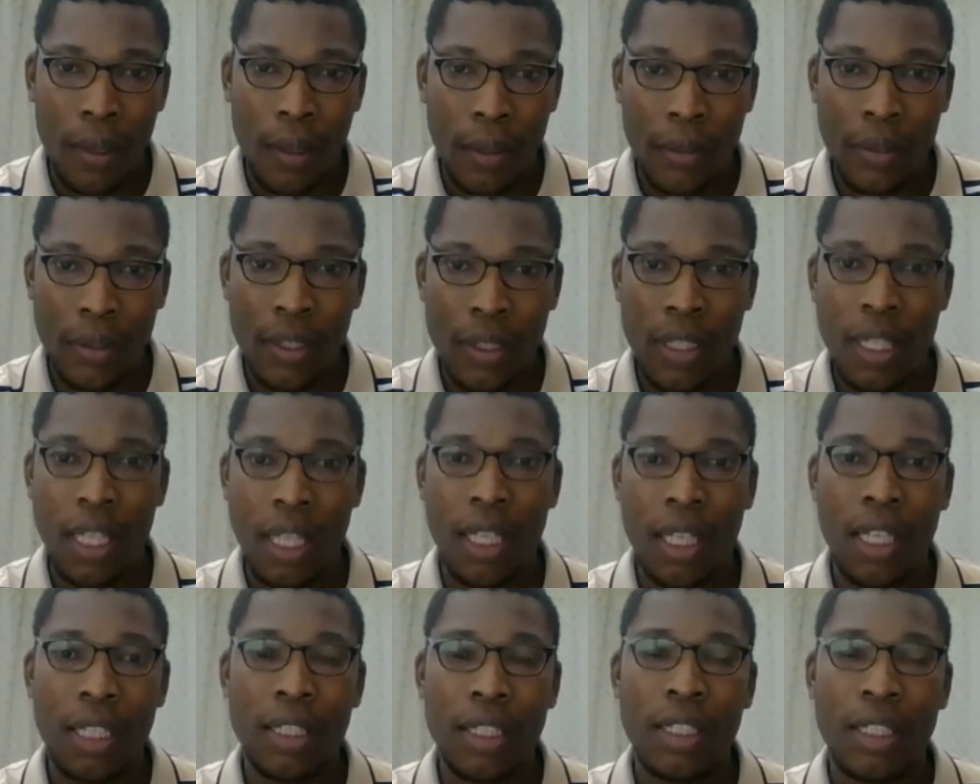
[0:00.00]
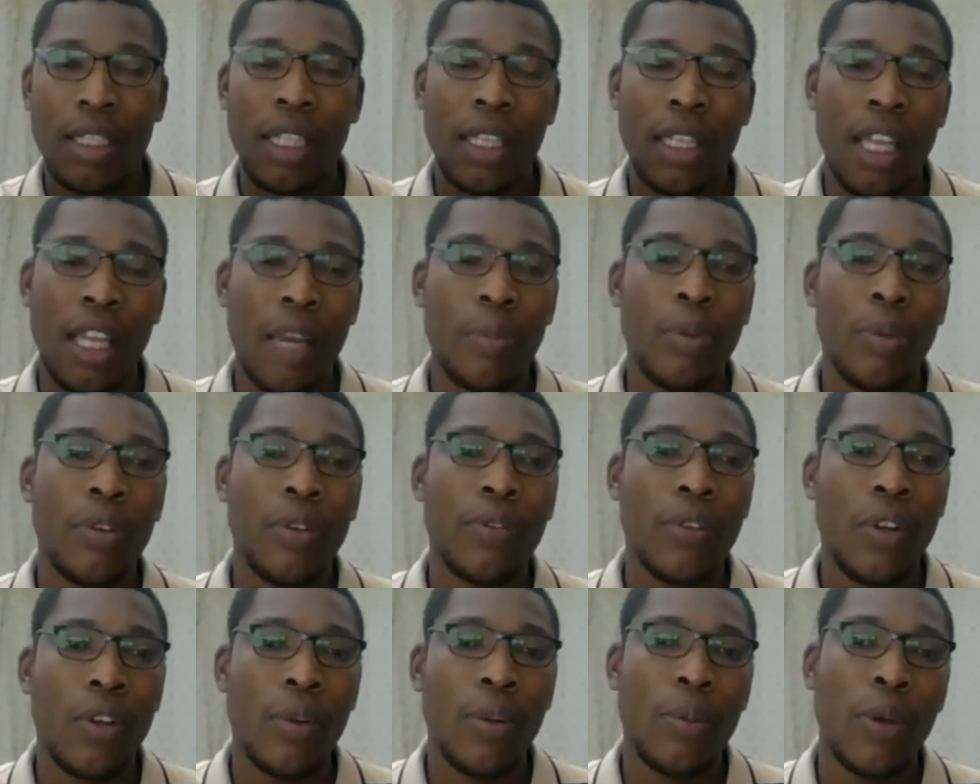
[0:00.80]
You select the type of
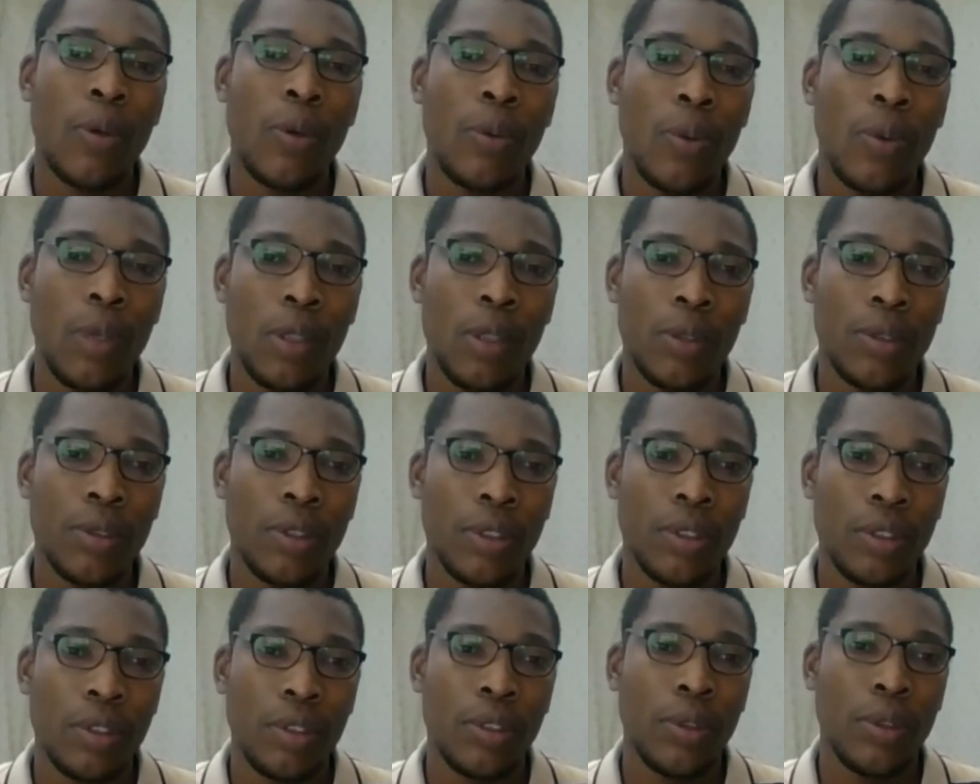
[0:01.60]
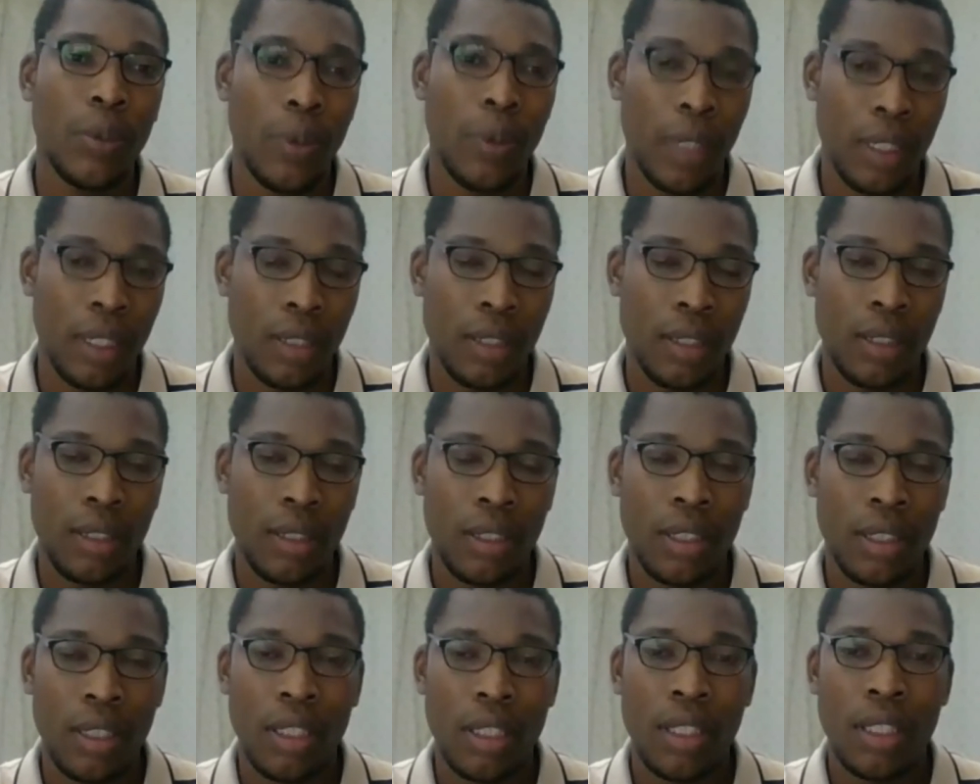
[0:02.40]
Commonwealth you want.
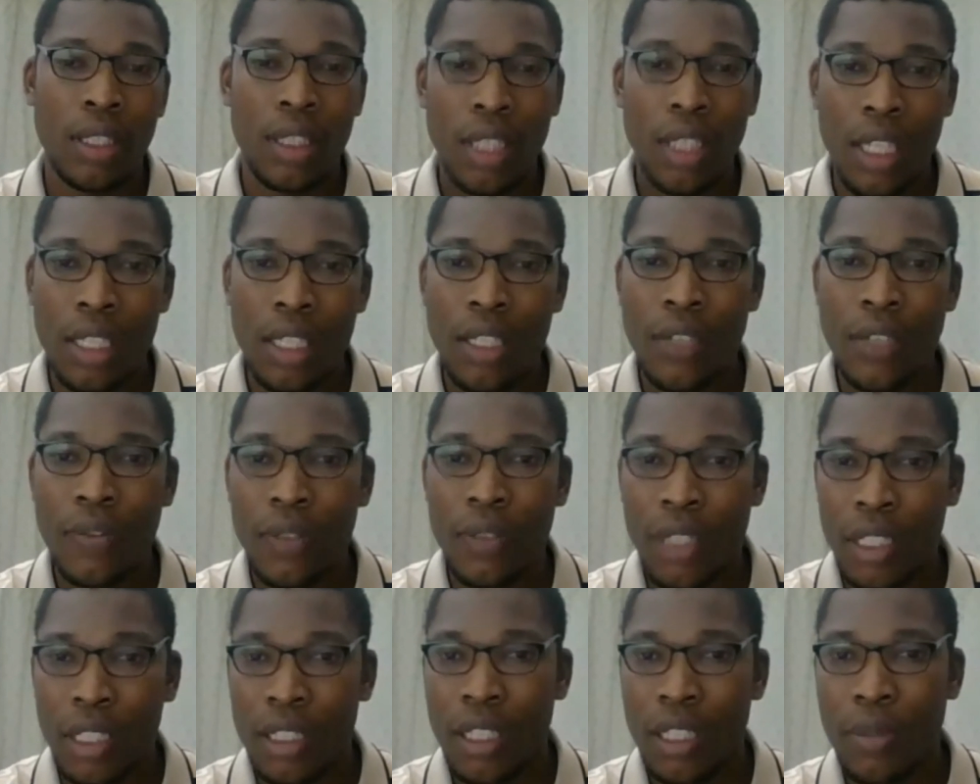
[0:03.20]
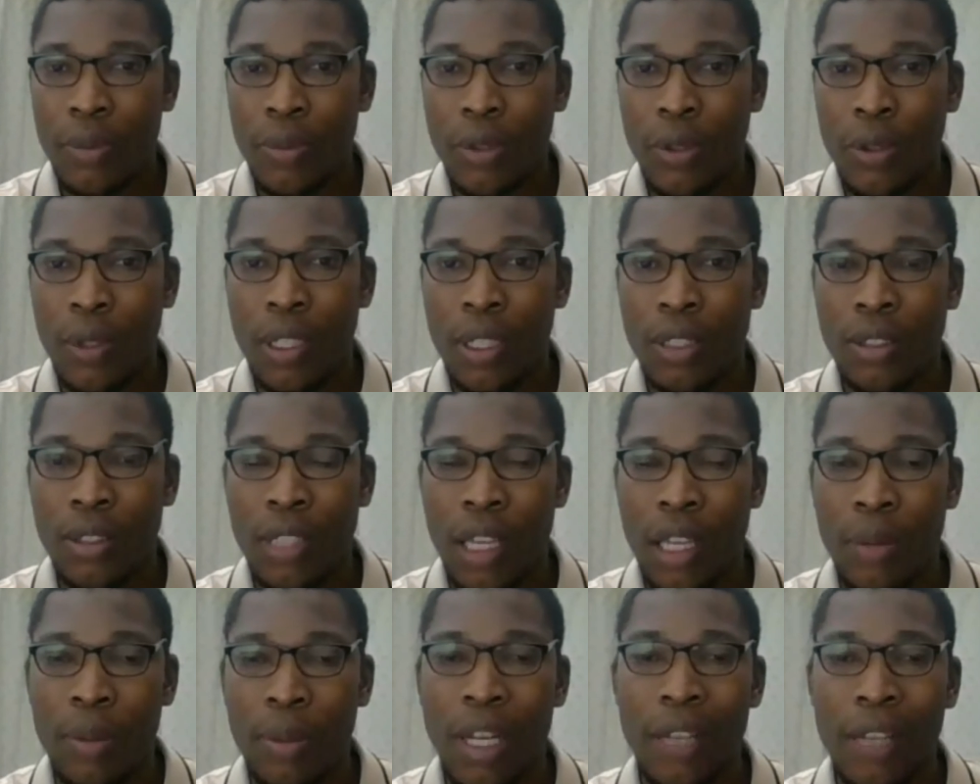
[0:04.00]
Let's say, for example, you want to
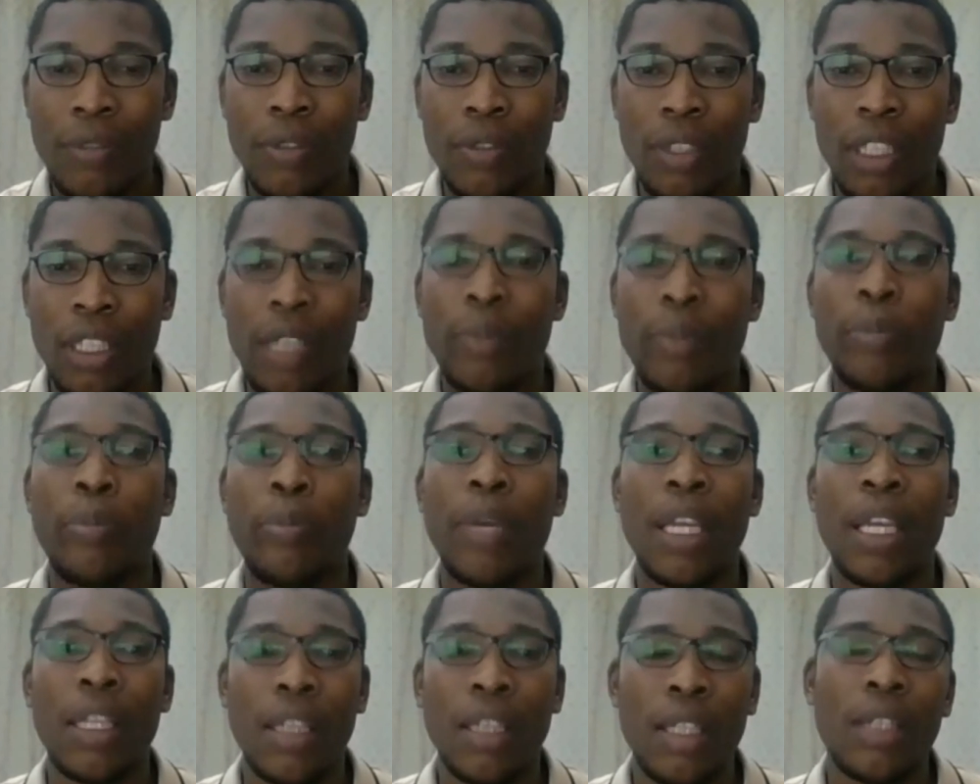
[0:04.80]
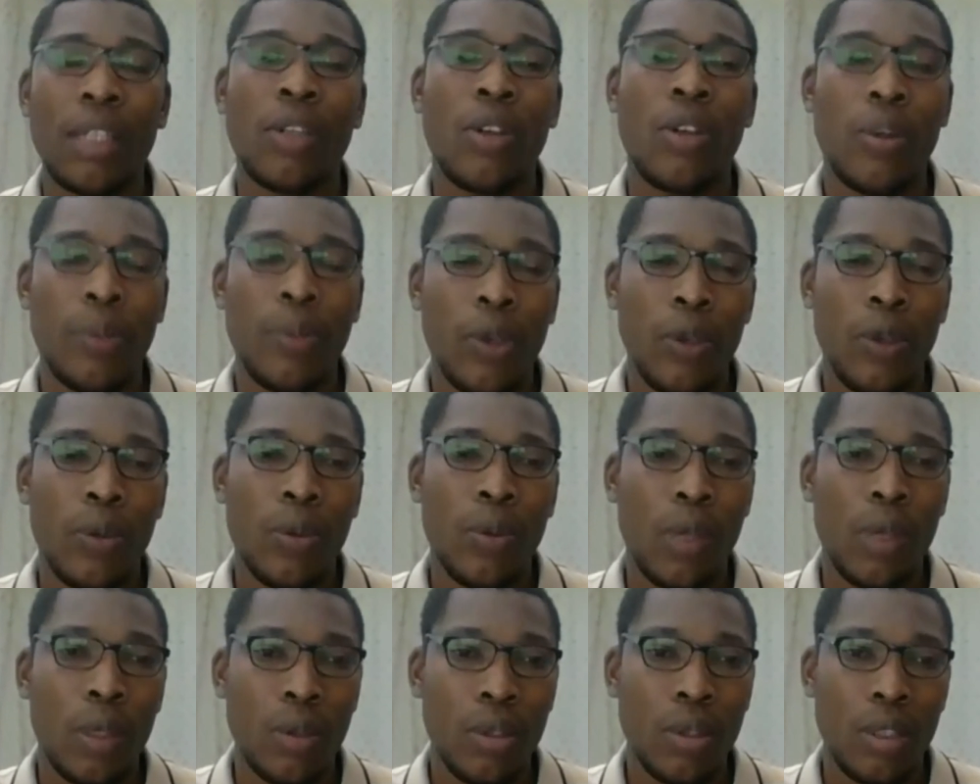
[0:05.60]
apply for the Men
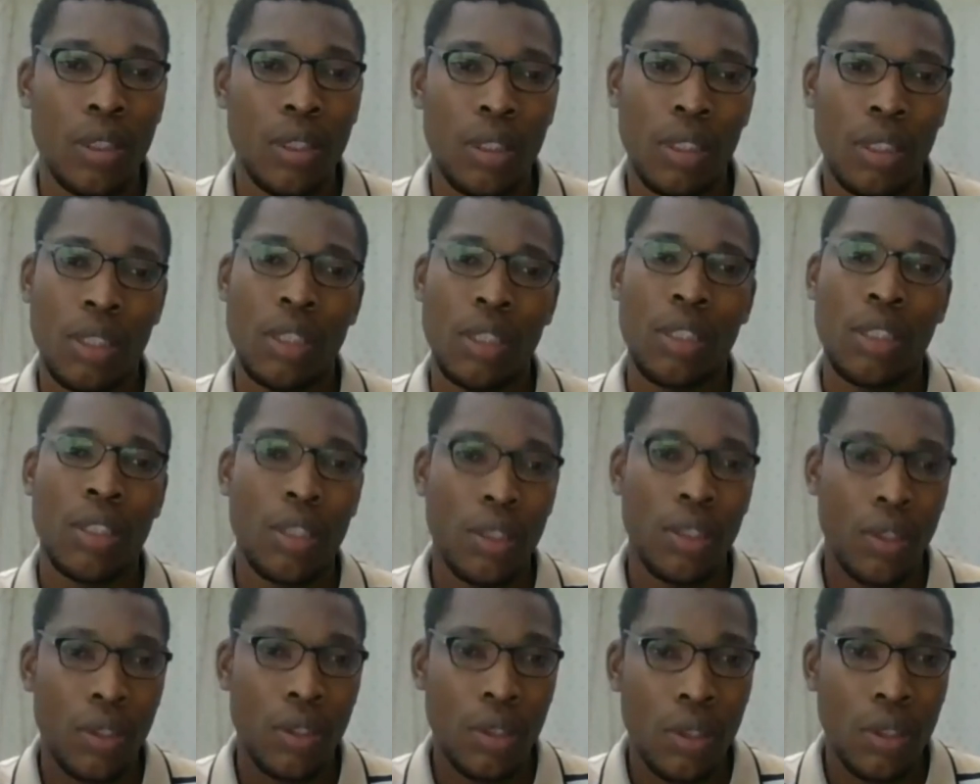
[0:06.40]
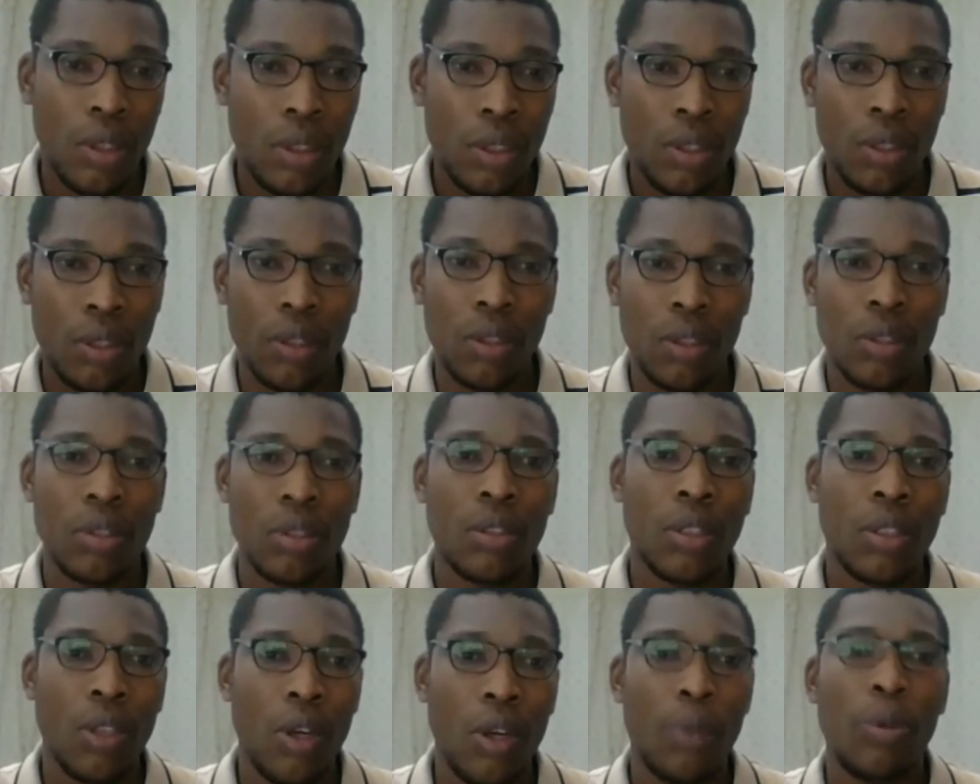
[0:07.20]
Commonwealth. You go to
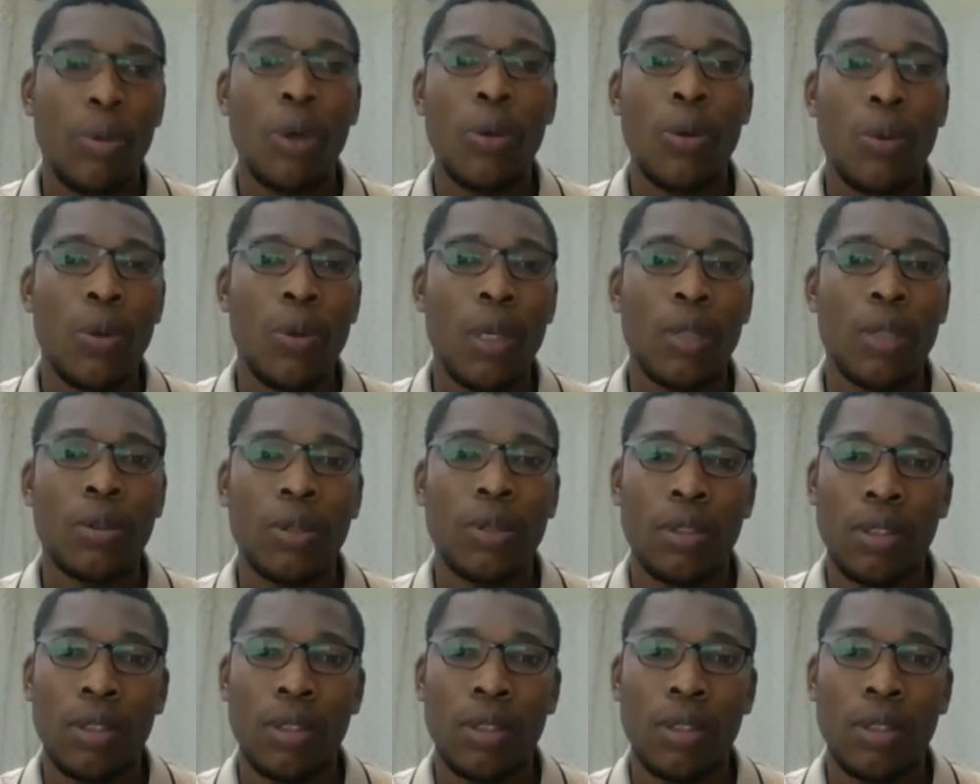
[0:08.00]
Commonwealth